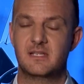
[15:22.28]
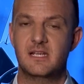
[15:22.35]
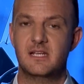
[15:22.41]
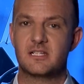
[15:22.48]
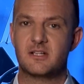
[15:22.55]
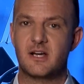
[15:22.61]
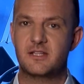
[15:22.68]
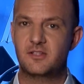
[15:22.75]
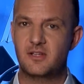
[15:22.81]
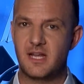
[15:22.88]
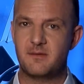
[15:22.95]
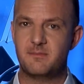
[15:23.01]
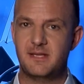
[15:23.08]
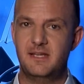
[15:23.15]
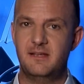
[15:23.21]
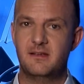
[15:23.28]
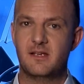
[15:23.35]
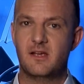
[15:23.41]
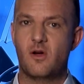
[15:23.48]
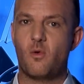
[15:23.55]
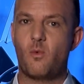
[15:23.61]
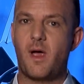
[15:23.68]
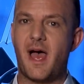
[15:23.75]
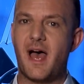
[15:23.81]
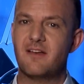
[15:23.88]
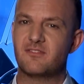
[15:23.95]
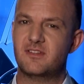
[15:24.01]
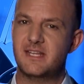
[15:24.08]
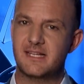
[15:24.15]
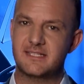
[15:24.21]
So at Delabie, we have
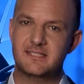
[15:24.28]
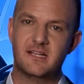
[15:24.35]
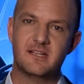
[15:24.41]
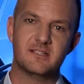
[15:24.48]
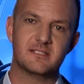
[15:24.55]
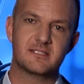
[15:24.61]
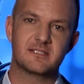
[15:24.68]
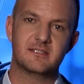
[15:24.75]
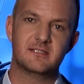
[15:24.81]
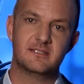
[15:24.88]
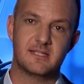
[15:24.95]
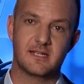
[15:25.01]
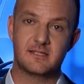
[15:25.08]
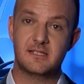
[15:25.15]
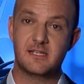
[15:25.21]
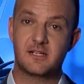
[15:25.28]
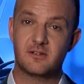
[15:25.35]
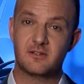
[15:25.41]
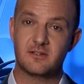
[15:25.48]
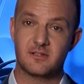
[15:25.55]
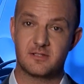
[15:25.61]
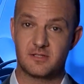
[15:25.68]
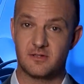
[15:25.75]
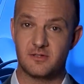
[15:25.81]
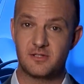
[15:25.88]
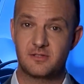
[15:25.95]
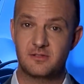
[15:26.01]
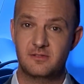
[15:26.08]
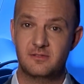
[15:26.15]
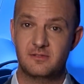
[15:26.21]
an excellent technical
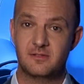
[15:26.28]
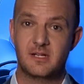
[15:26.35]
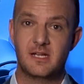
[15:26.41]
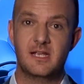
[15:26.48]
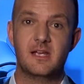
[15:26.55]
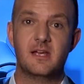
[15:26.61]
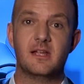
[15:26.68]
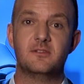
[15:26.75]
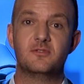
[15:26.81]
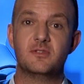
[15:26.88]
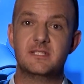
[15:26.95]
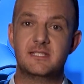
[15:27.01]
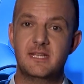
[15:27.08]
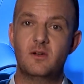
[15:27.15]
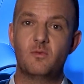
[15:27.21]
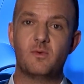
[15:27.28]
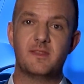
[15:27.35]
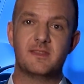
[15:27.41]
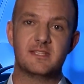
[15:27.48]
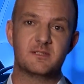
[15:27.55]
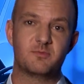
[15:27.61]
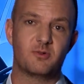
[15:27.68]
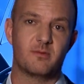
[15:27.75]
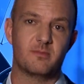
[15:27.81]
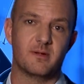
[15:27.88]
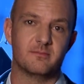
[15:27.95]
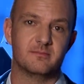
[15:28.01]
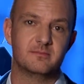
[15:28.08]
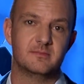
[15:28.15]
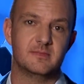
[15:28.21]
solution to deal with this problem.